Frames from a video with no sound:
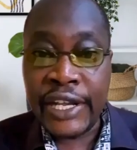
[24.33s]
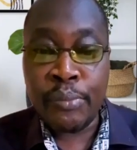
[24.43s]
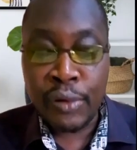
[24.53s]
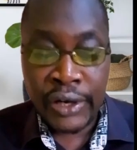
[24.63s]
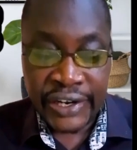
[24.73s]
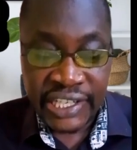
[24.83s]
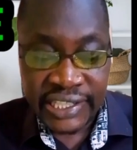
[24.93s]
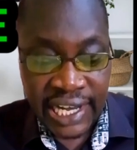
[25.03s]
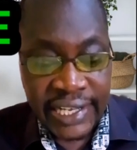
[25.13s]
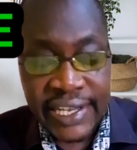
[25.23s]
nipple
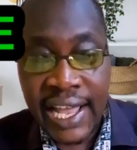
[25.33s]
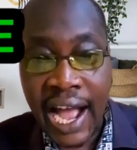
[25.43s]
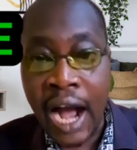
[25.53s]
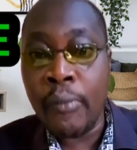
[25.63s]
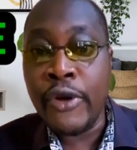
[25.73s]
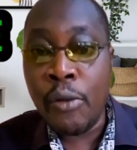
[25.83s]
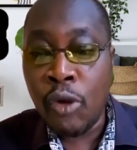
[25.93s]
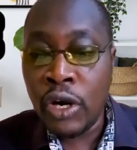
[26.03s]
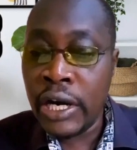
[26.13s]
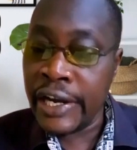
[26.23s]
discharge,
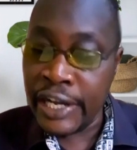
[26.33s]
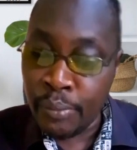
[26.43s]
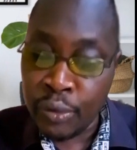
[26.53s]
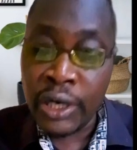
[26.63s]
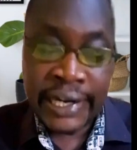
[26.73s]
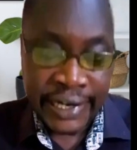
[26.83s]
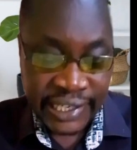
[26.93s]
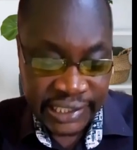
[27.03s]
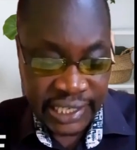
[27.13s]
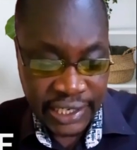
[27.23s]
abnormal nipple
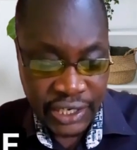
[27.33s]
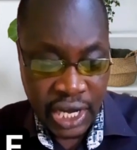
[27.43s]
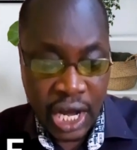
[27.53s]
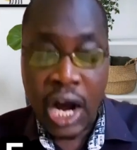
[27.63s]
discharge,